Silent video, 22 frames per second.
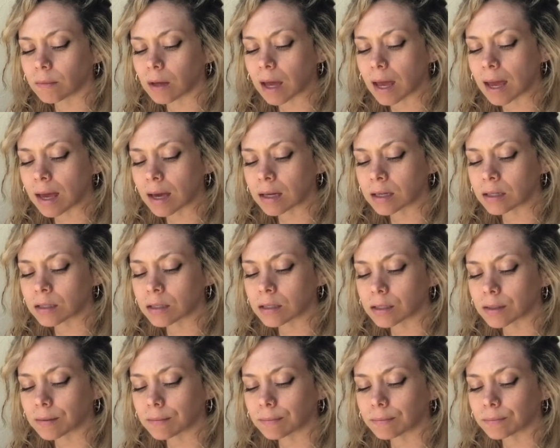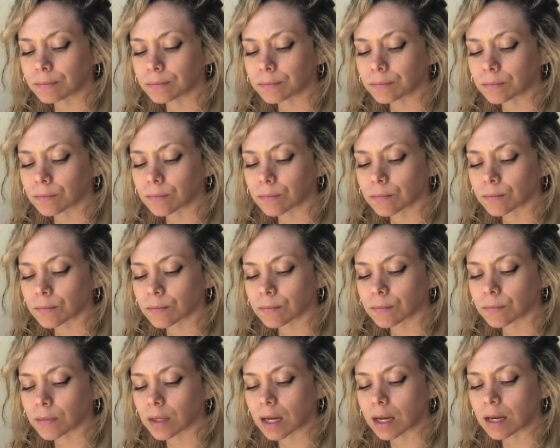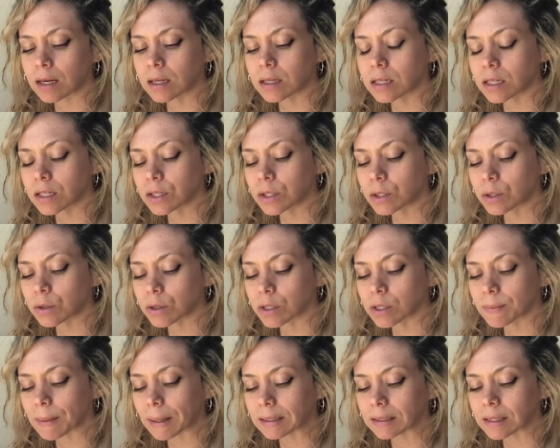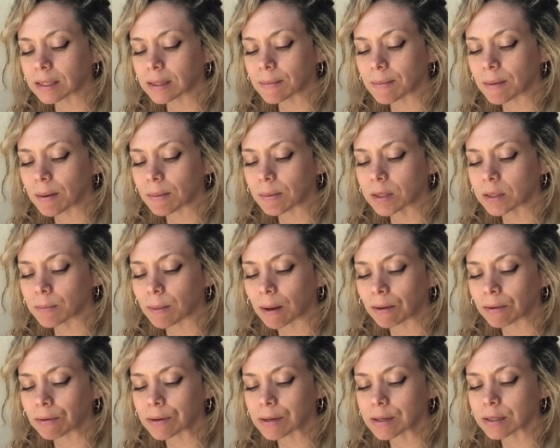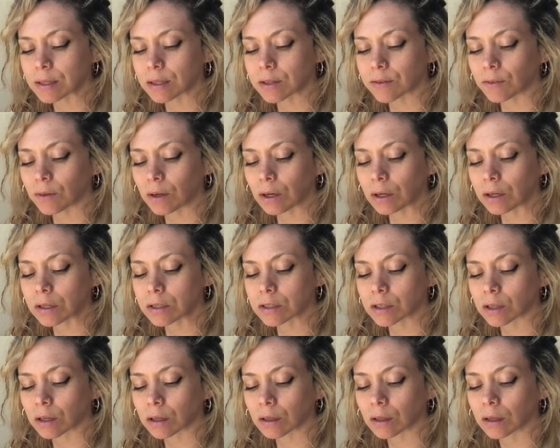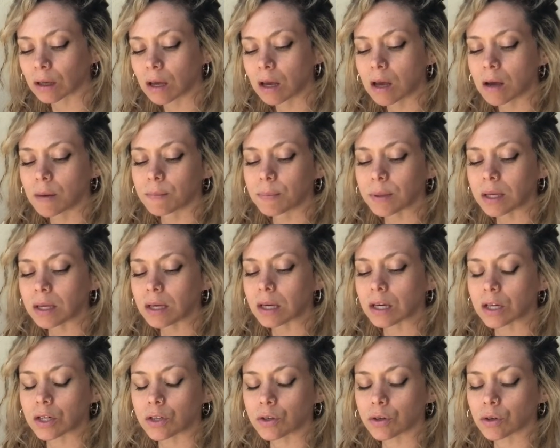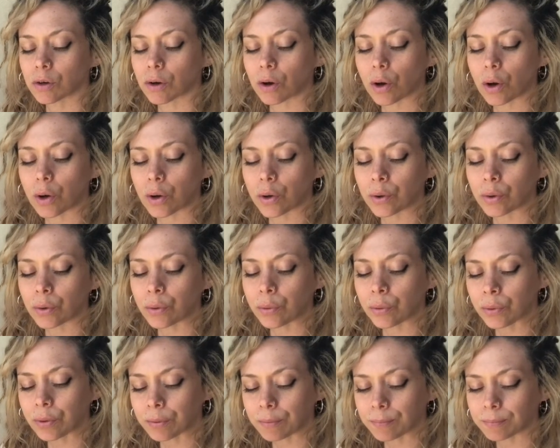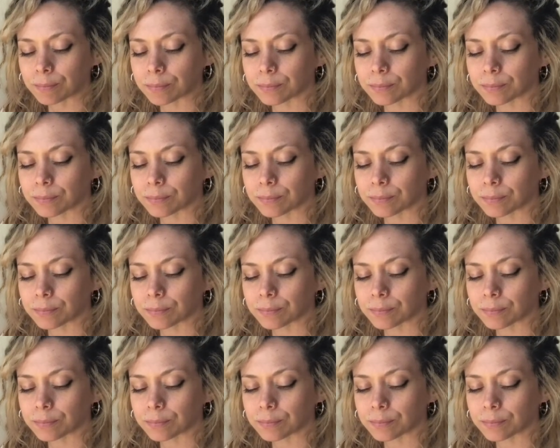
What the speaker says: And in addition to respecting the baby's boundaries, it's very good to be in your own